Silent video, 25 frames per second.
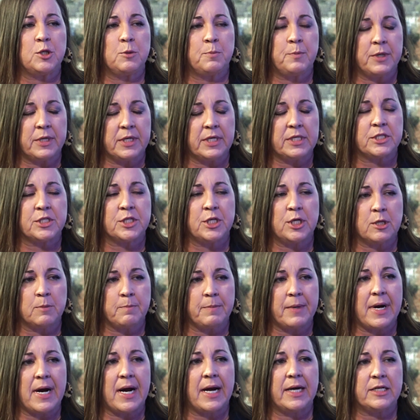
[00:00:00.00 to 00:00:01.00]
you put into your
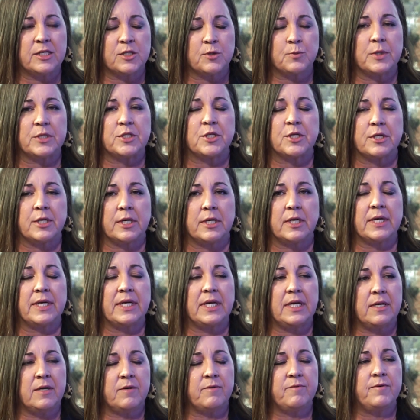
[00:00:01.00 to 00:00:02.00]
mind is what you're going to
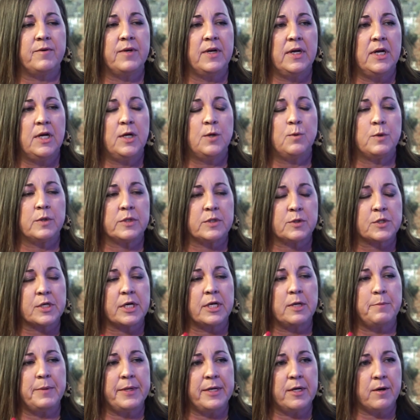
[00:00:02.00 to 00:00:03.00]
give, what's
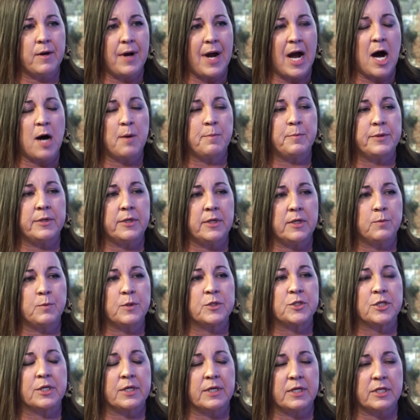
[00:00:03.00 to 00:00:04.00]
going to be your output, and
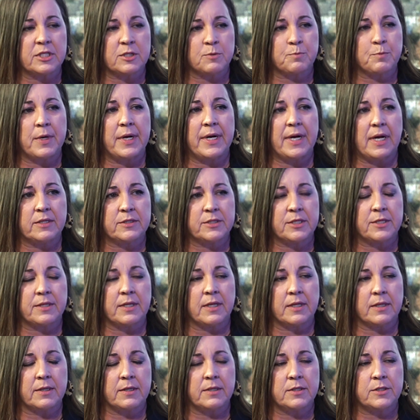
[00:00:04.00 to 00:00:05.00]
what you're going to spread out
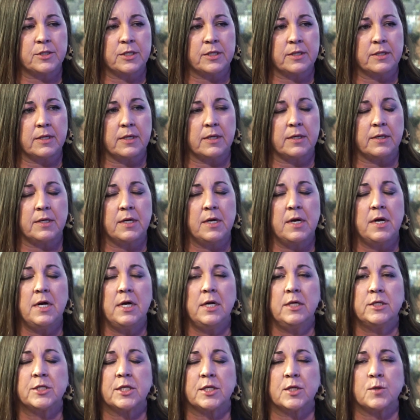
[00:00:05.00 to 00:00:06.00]

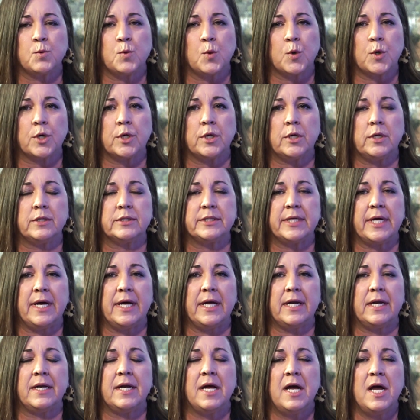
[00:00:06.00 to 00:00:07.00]
to the world.
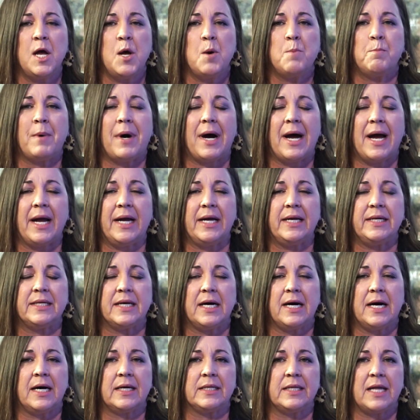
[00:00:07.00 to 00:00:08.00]
And my
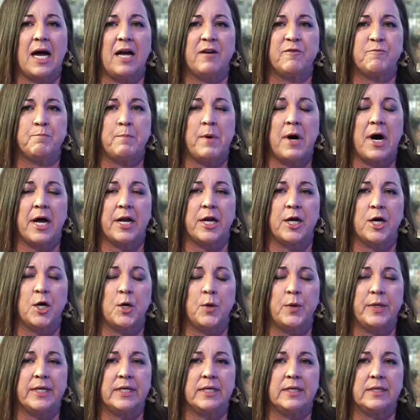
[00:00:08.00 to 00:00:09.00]
life
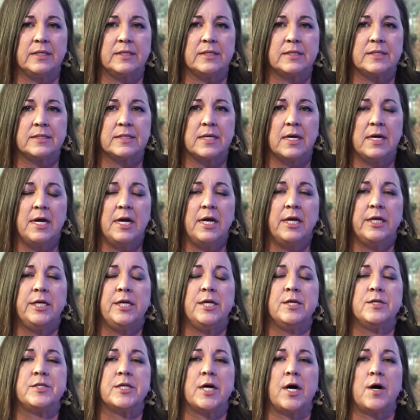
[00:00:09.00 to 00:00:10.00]
motto is:
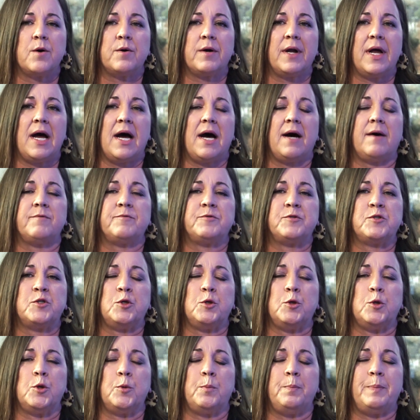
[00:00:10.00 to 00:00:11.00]
you don't have
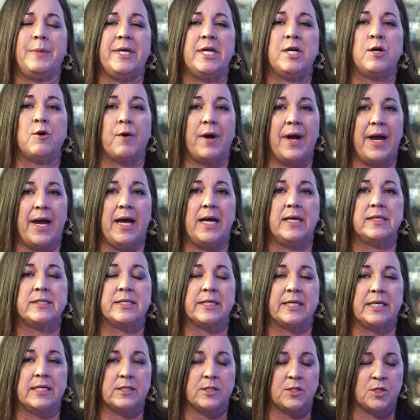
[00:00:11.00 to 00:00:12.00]
to be great to
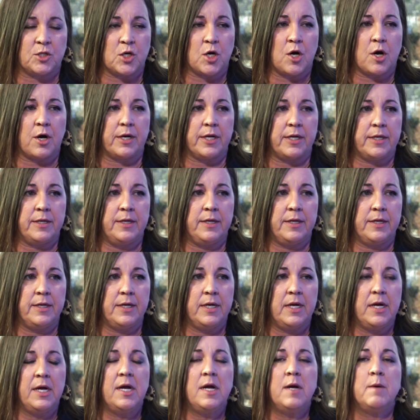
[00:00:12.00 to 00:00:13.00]
get started,
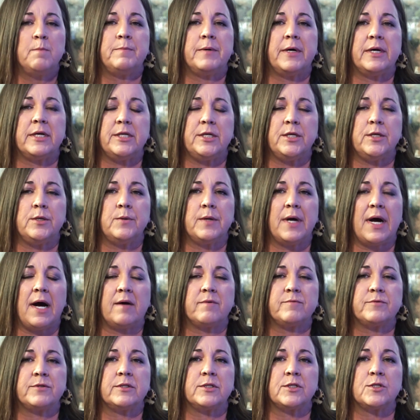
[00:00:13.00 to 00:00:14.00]
but you
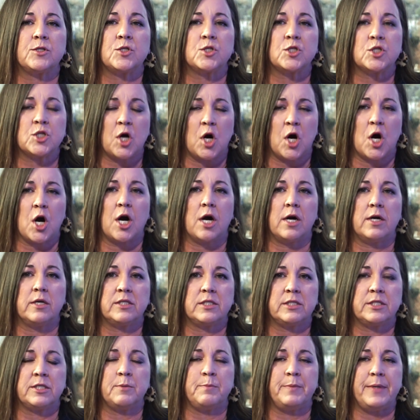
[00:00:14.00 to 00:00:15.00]
have to start
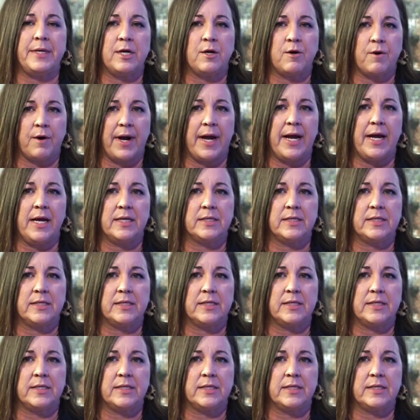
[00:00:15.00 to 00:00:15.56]
to be great.